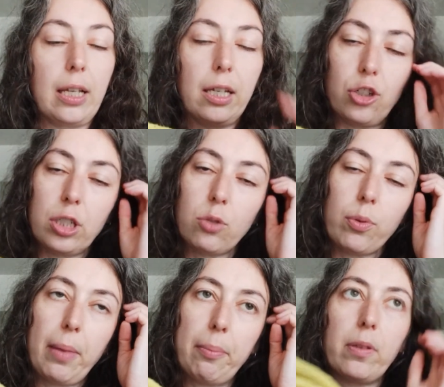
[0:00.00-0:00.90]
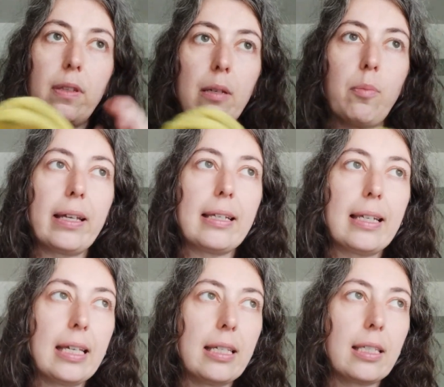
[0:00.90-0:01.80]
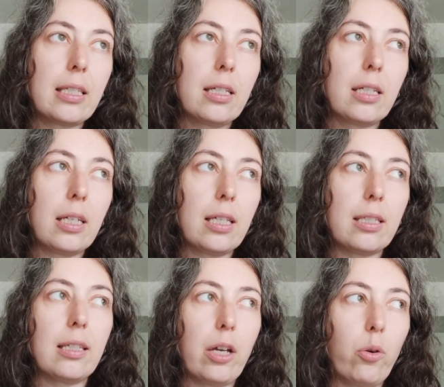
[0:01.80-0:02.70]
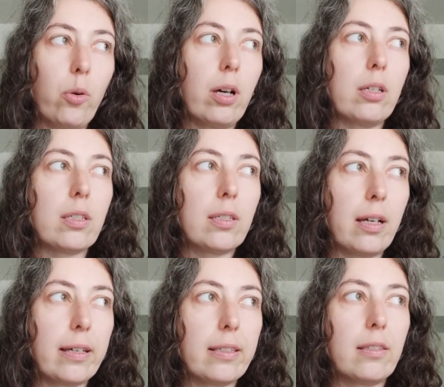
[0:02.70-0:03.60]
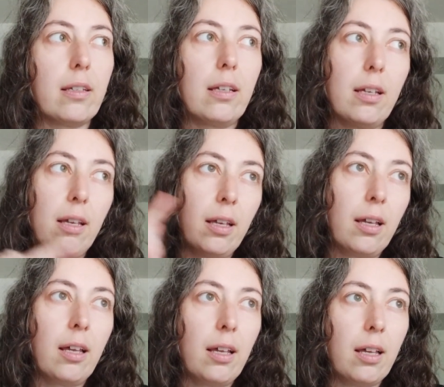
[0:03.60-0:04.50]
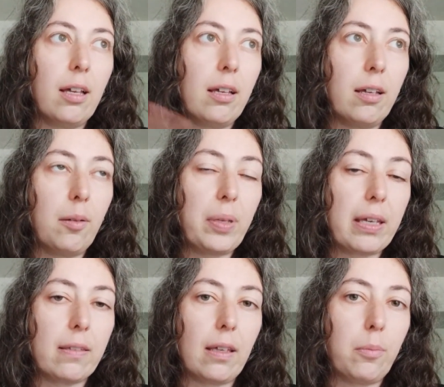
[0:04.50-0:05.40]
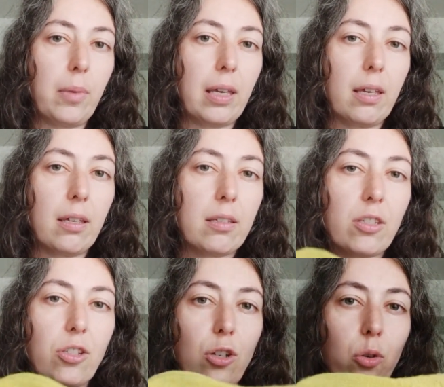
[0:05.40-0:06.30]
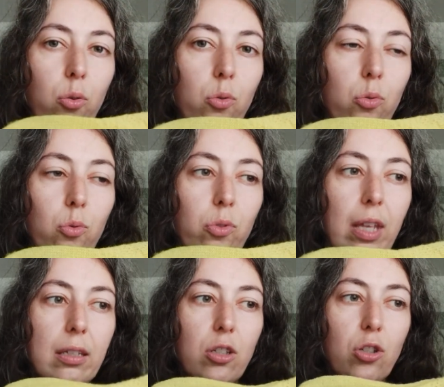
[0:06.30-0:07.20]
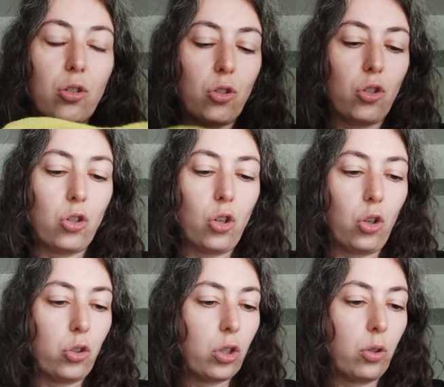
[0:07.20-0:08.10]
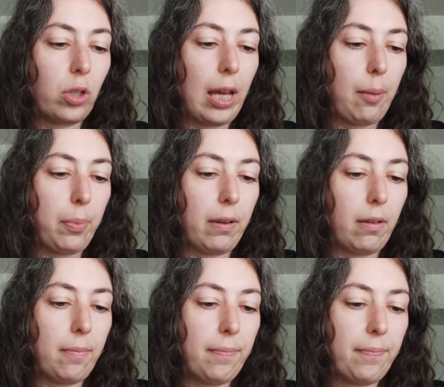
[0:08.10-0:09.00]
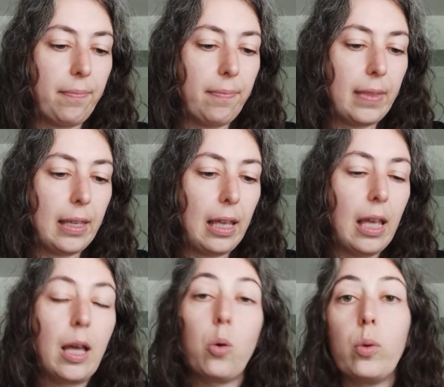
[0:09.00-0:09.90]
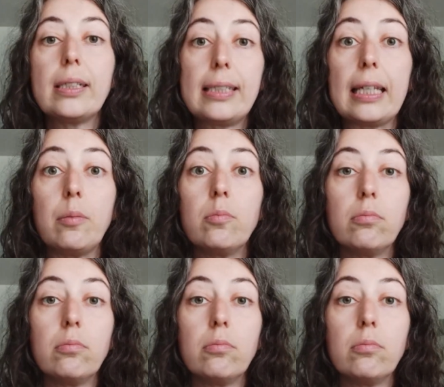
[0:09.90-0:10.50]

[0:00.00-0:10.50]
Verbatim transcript: I just remember that my niece is now a size uh, bigger than me. So that's not going to happen. We'll see.